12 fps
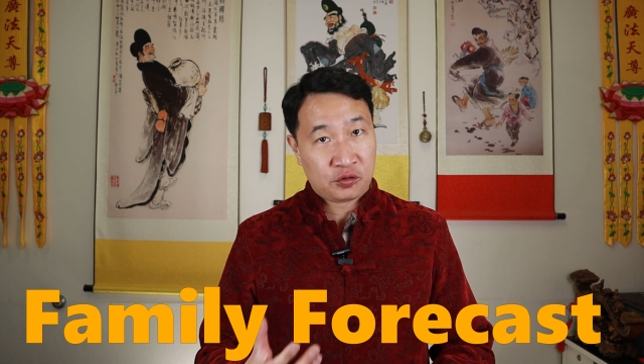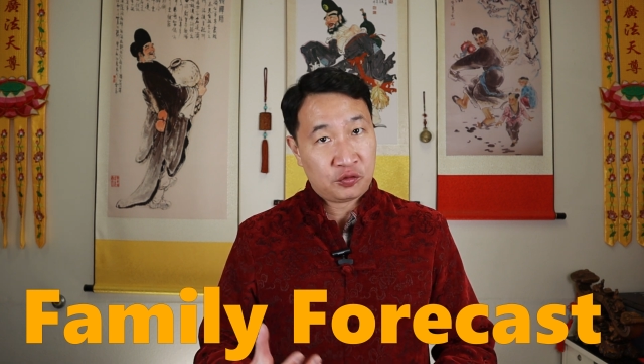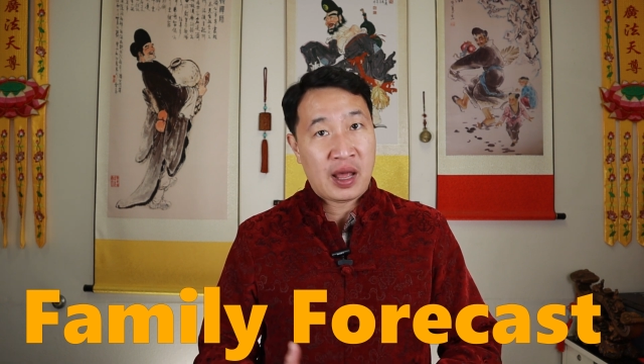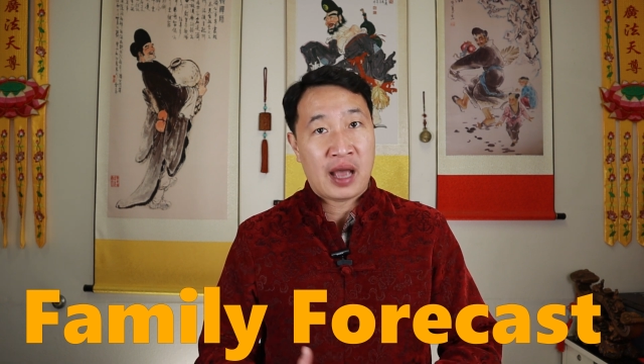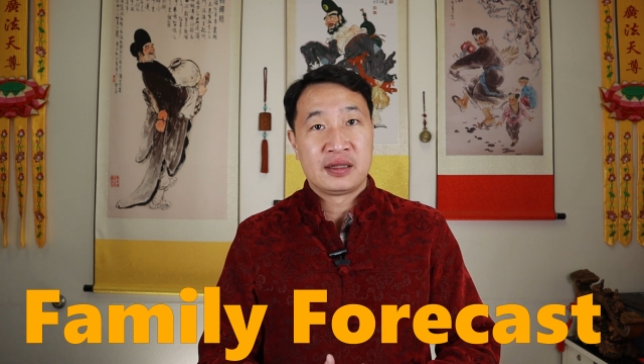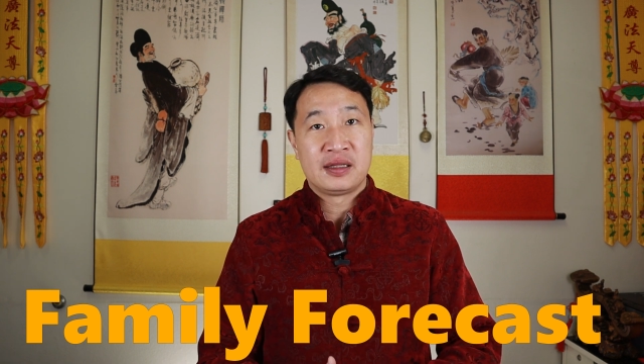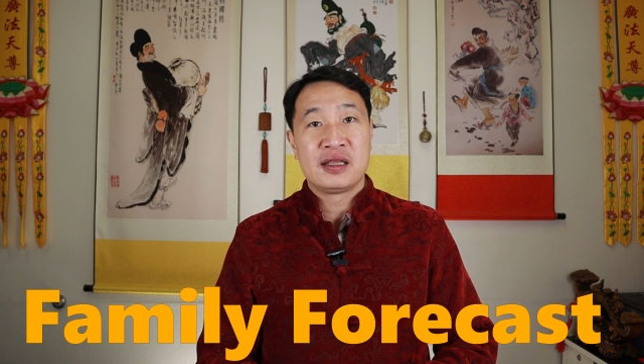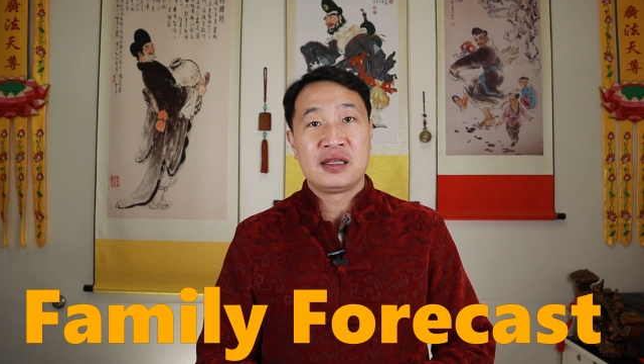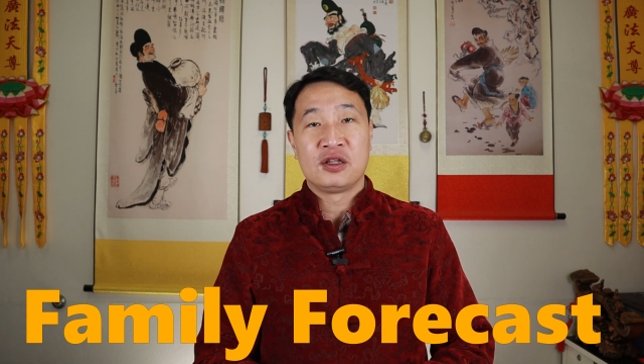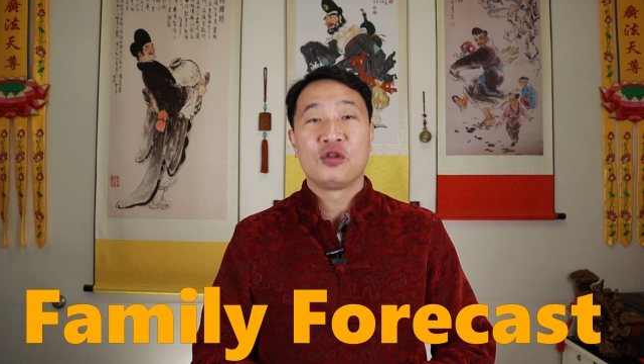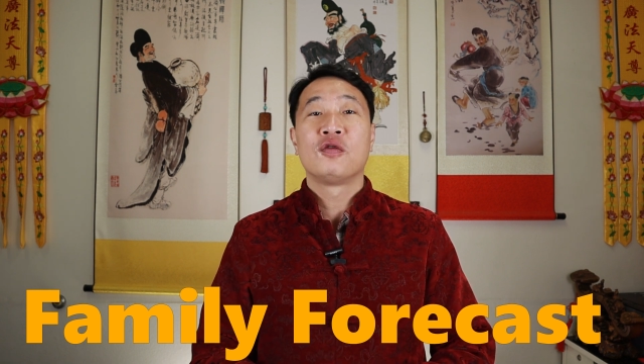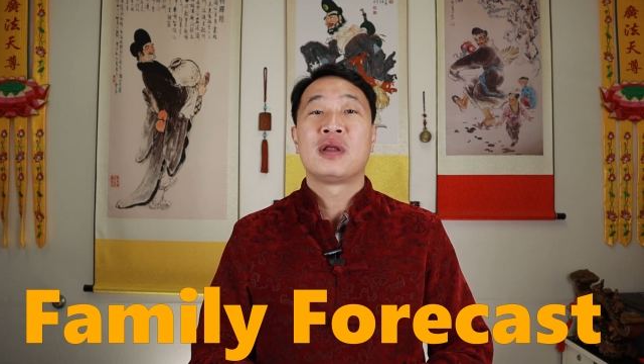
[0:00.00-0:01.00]
good idea
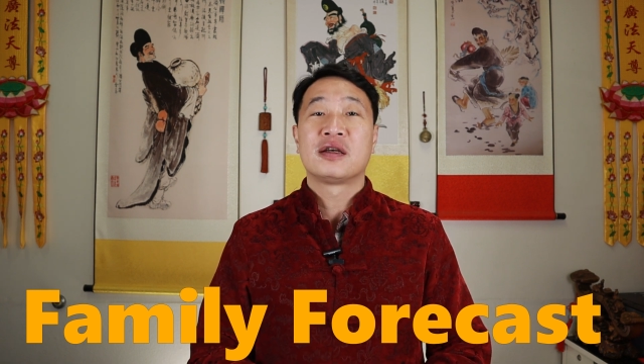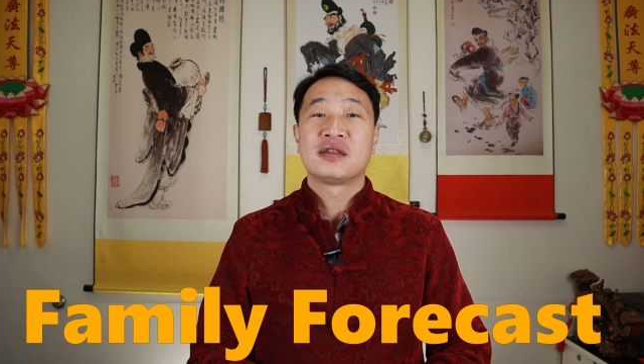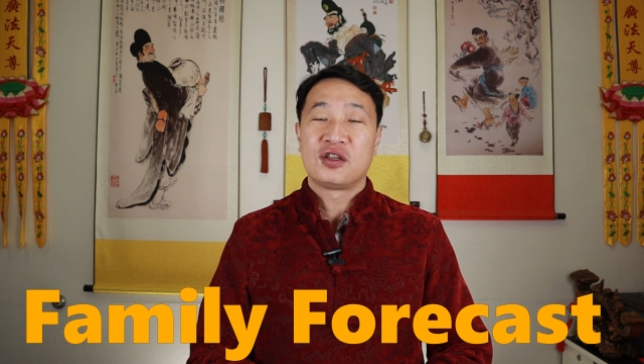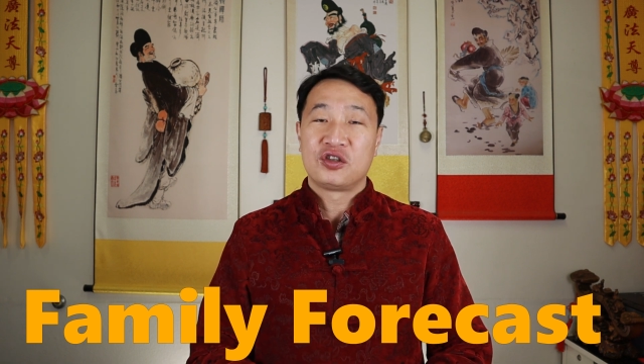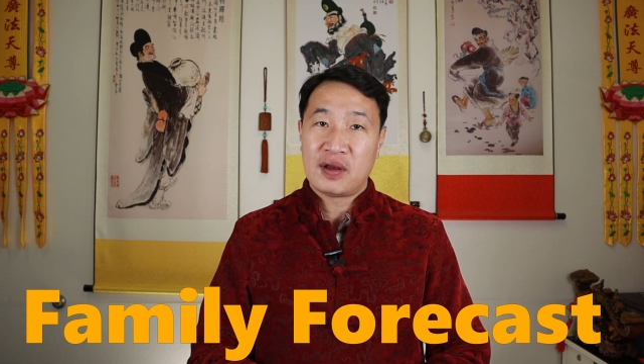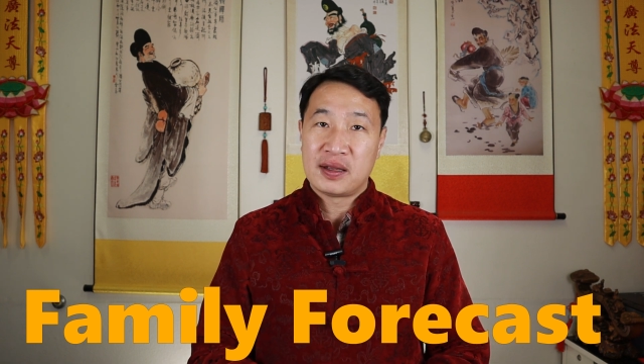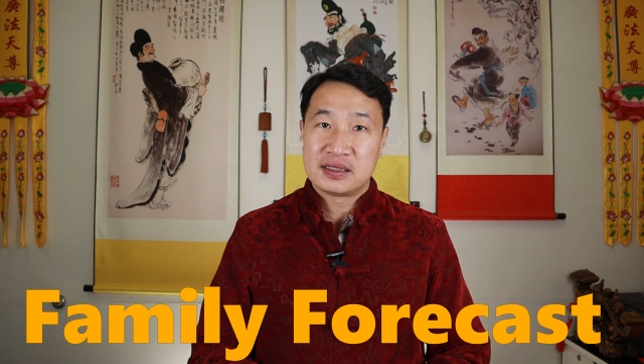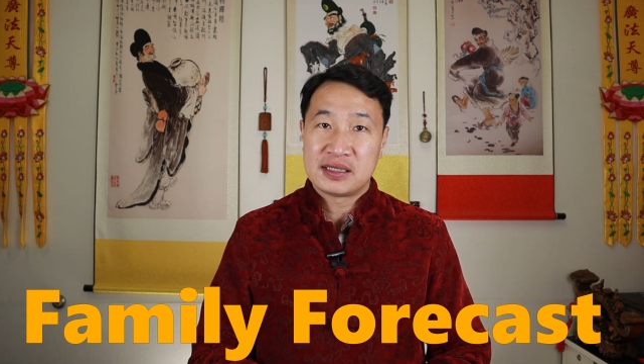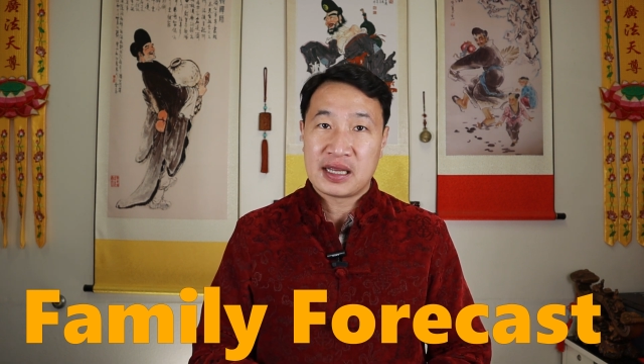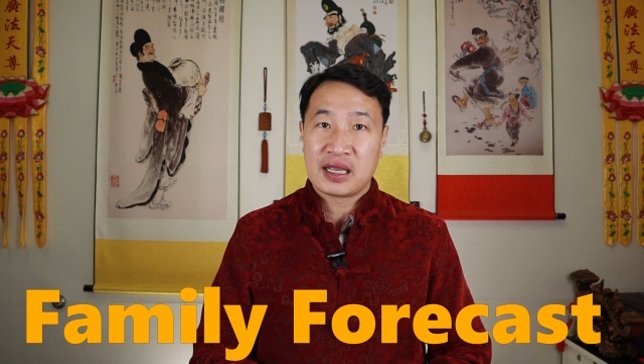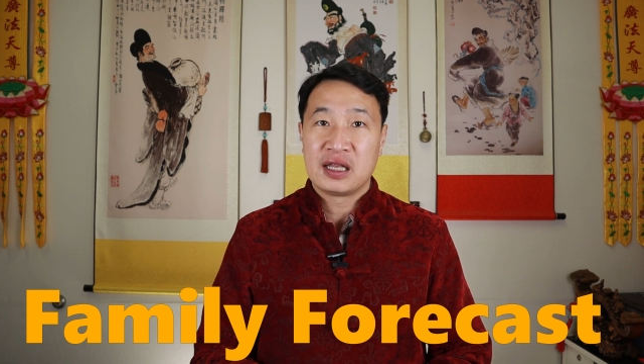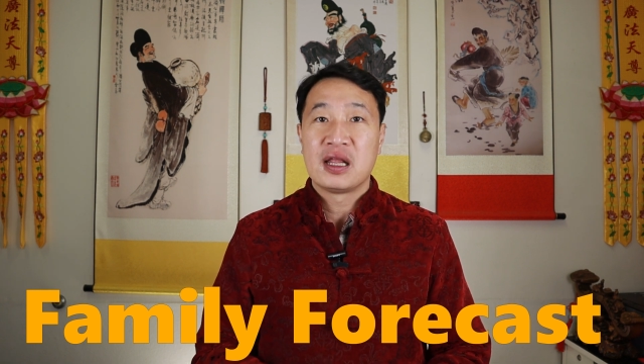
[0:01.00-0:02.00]
in
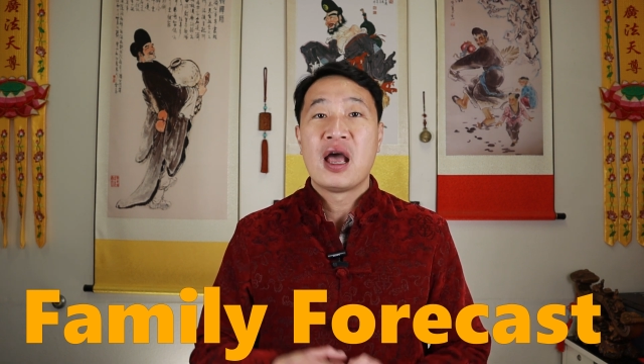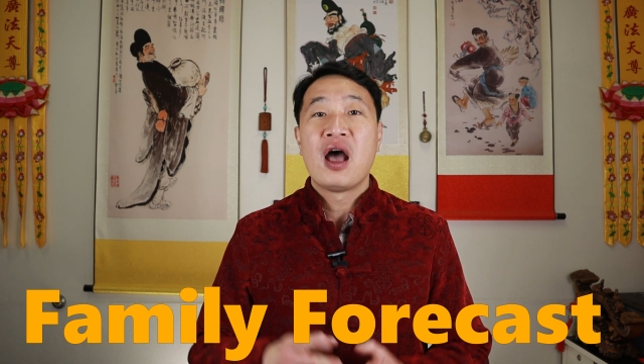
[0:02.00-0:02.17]
2022.